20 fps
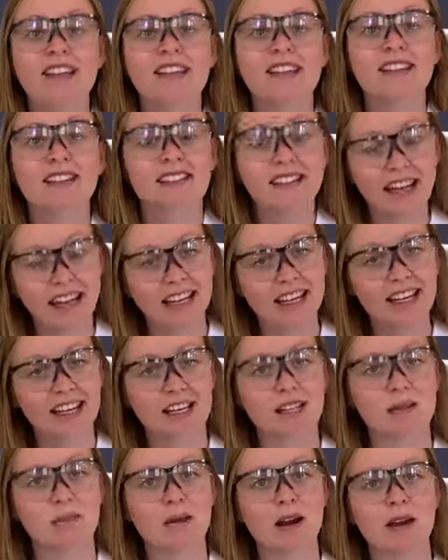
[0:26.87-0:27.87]
The second
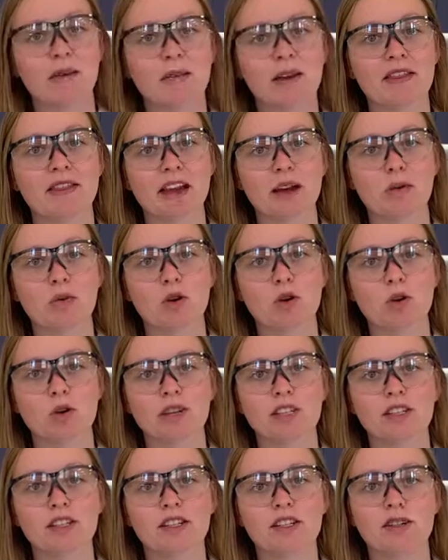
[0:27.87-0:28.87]
experiment that we're
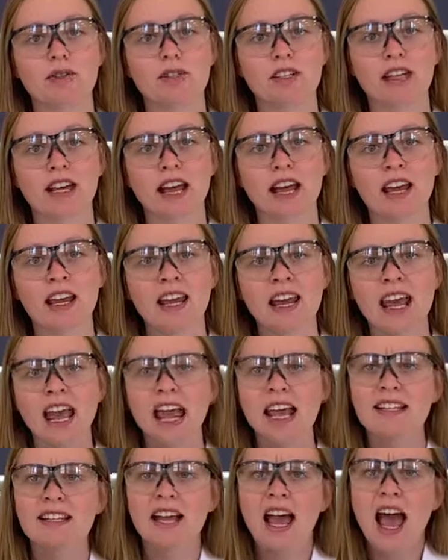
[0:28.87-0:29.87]
going to do today
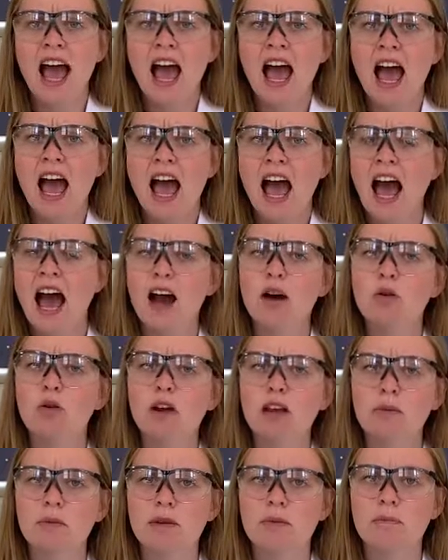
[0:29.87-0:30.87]
is
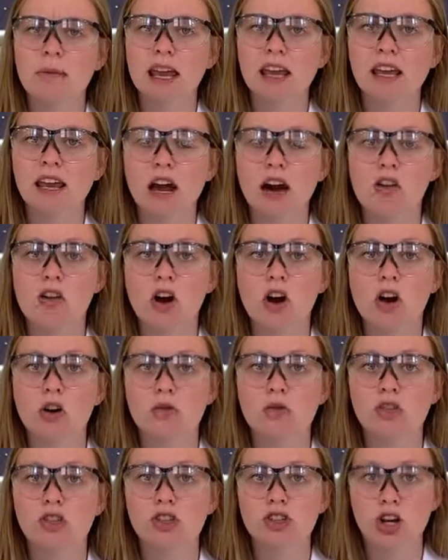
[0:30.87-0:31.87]
how can we make our
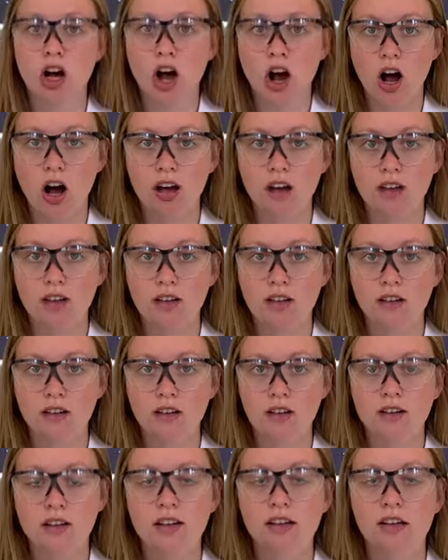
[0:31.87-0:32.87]
own chalk?
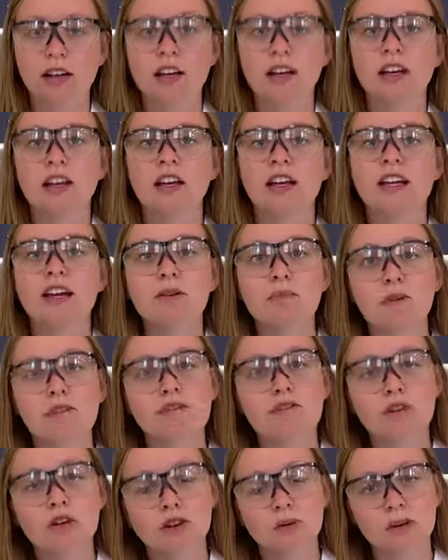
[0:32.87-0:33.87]
Now,
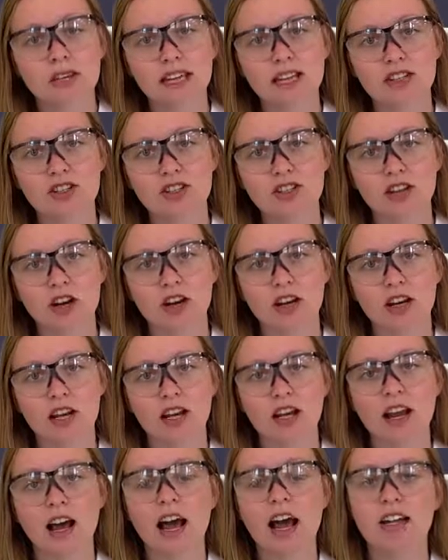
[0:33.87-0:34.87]
before we get
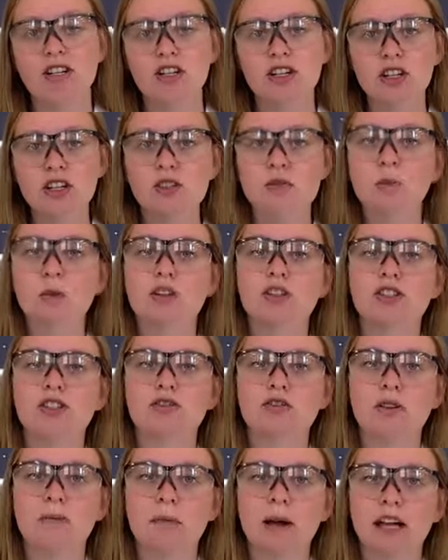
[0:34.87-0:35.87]
started, I just want
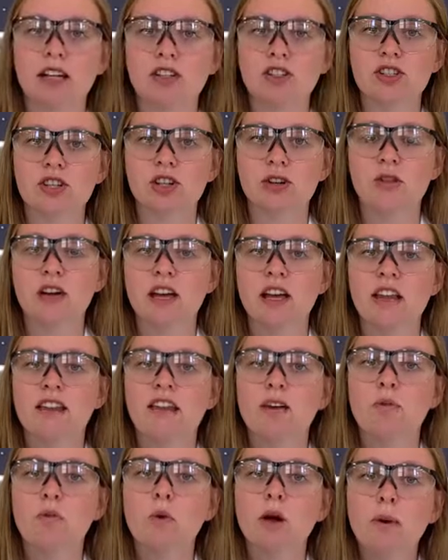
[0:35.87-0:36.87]
to remind you
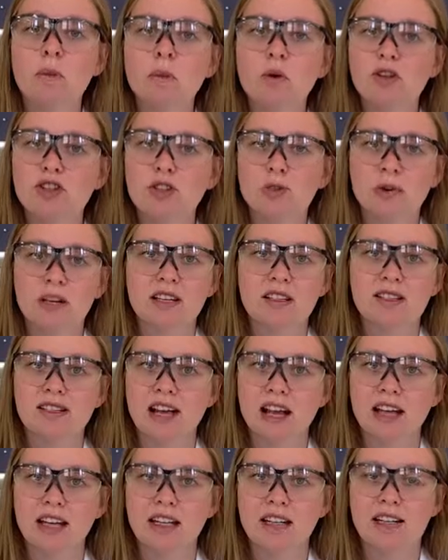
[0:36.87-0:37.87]
that when we're doing
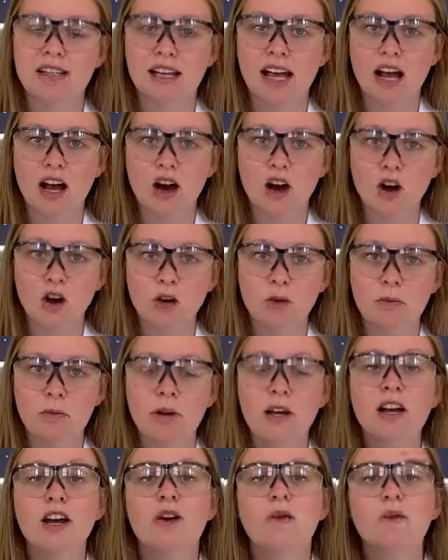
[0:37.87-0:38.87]
science at home,
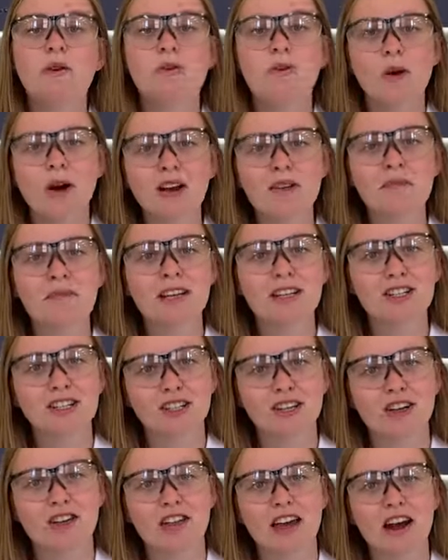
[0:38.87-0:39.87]
we want to make
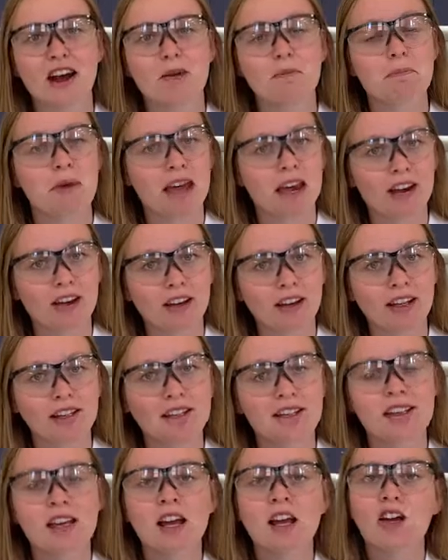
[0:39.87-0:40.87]
sure that our
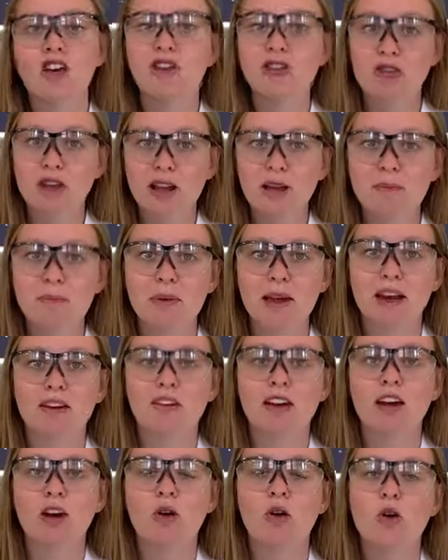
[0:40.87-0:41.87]
parent,
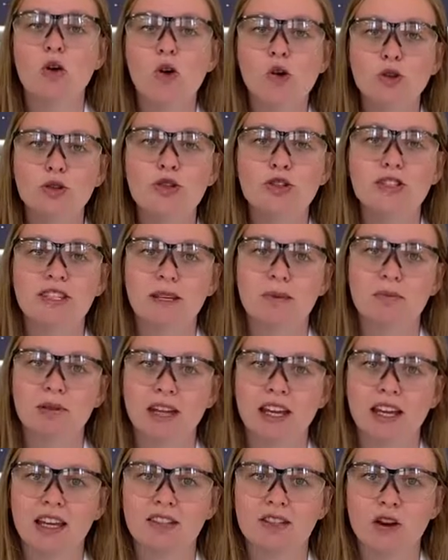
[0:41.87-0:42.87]
grandparent, or older
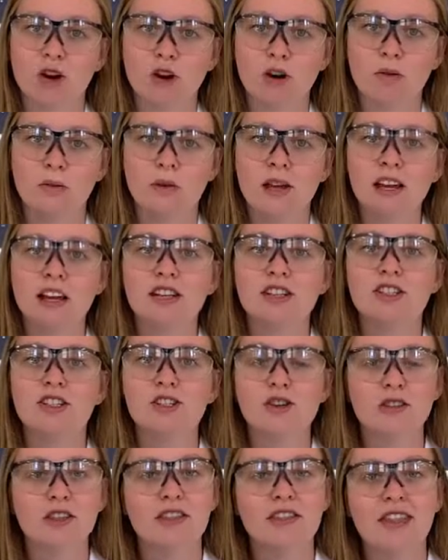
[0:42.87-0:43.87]
sibling is home
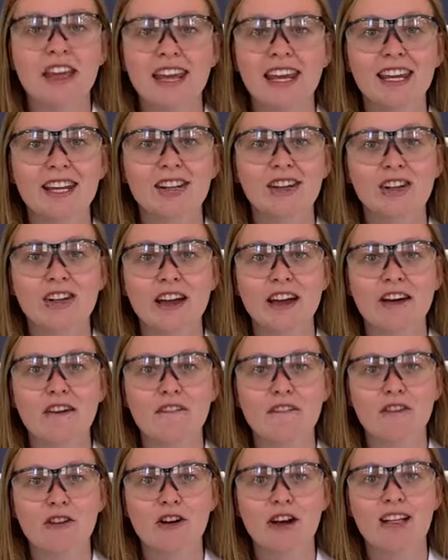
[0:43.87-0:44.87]
so that they can look
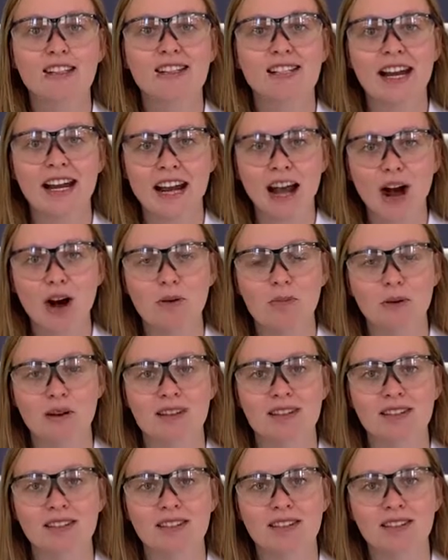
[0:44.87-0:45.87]
out for us and help
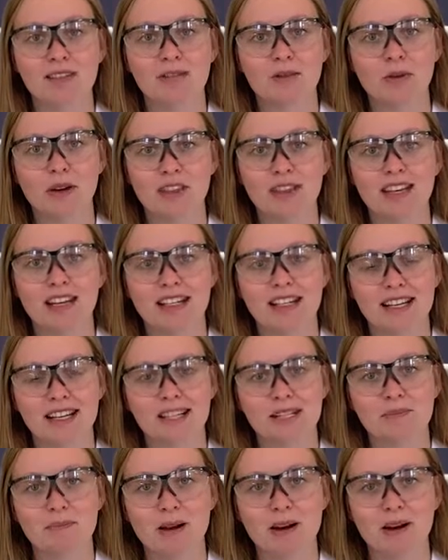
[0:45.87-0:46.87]
us with these
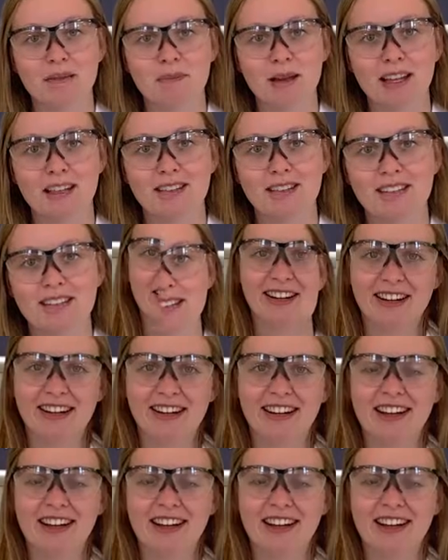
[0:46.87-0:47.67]
experiments.